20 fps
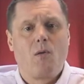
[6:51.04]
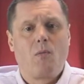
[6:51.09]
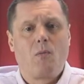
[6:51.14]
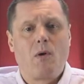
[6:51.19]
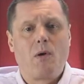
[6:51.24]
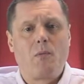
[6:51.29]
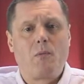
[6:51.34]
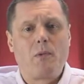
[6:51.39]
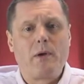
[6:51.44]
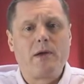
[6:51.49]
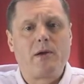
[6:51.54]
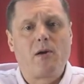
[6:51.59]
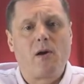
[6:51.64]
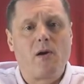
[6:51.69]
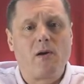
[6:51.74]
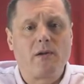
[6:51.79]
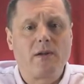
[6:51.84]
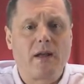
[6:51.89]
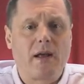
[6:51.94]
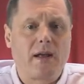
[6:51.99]
1 week
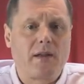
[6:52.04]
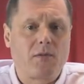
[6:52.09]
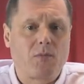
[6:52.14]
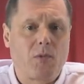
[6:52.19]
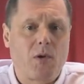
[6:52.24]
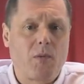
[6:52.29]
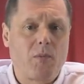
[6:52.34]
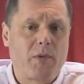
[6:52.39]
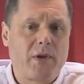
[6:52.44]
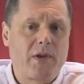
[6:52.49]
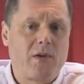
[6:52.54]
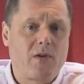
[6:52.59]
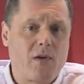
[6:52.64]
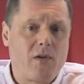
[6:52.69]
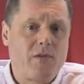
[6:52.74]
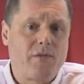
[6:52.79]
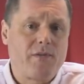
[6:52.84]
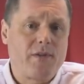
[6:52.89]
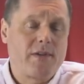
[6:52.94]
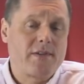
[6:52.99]
on and 1 week
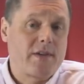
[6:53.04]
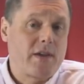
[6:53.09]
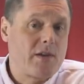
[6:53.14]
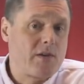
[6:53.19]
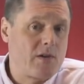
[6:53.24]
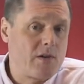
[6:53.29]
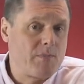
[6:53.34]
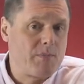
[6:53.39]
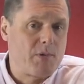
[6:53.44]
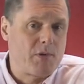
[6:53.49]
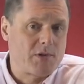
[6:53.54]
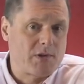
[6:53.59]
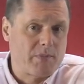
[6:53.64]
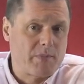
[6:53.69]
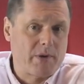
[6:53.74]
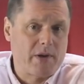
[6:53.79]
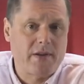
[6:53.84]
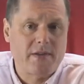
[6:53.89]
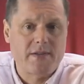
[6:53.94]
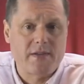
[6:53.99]
off is a good
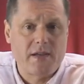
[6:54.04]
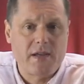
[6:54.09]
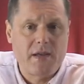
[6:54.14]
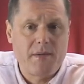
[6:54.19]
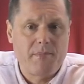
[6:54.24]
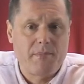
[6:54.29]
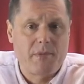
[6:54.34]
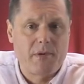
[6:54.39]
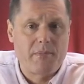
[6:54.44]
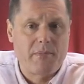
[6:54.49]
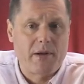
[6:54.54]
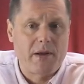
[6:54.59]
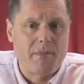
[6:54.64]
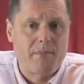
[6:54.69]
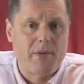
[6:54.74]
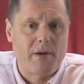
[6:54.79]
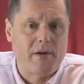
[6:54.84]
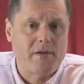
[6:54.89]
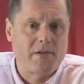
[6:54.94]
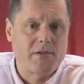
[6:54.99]
possibility, but many
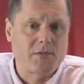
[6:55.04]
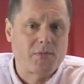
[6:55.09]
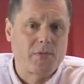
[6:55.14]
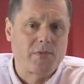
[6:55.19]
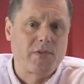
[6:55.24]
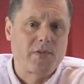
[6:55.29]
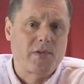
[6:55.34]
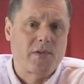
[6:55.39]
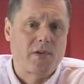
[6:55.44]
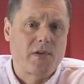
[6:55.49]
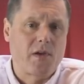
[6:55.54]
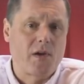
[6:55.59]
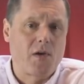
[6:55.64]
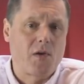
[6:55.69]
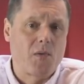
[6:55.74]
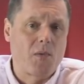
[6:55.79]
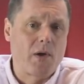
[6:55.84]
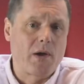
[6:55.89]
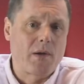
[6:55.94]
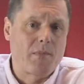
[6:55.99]
parents want to go
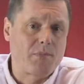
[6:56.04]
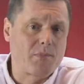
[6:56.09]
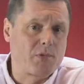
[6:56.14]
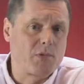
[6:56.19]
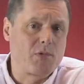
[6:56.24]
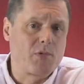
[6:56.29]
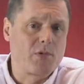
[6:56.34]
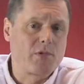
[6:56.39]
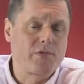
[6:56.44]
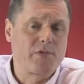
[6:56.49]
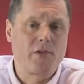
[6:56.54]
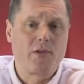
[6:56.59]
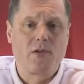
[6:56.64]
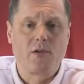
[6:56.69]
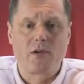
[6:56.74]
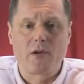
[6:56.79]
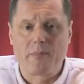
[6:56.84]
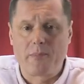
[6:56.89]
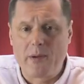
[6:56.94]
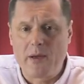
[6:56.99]
away abroad for
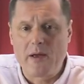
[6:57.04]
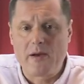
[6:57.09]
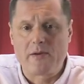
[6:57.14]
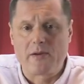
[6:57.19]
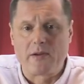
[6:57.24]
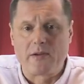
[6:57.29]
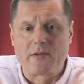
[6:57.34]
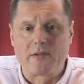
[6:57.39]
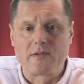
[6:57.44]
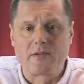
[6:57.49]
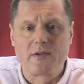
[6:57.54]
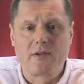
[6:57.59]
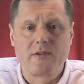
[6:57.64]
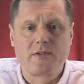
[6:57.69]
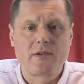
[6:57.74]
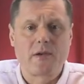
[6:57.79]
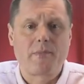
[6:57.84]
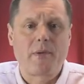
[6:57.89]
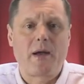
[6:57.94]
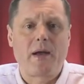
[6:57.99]
longer periods.
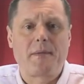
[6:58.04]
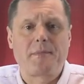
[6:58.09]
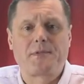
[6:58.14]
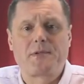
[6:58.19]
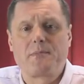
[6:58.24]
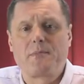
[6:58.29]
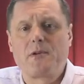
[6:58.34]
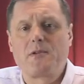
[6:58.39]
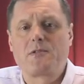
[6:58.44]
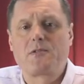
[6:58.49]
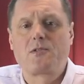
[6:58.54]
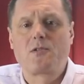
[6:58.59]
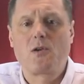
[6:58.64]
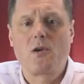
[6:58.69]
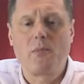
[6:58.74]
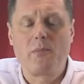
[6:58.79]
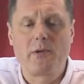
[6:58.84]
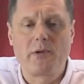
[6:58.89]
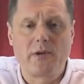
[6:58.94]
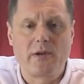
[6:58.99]
So perhaps the most
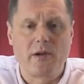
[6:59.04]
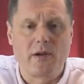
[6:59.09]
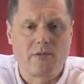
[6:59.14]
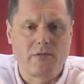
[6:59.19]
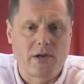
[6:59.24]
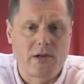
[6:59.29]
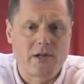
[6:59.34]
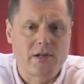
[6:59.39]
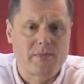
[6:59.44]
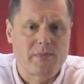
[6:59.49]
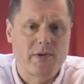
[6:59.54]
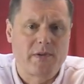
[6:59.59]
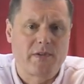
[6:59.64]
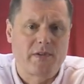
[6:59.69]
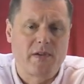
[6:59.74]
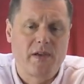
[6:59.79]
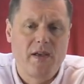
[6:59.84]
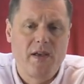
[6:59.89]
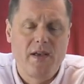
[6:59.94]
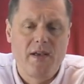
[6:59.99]
common
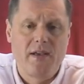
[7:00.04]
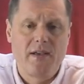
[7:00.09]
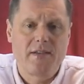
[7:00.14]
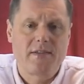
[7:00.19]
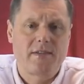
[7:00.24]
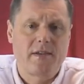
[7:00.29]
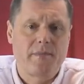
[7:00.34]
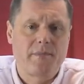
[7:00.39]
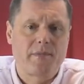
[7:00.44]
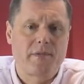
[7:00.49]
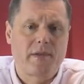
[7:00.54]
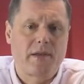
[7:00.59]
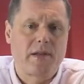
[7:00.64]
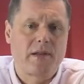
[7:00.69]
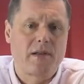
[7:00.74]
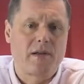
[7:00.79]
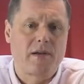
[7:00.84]
arrangement is something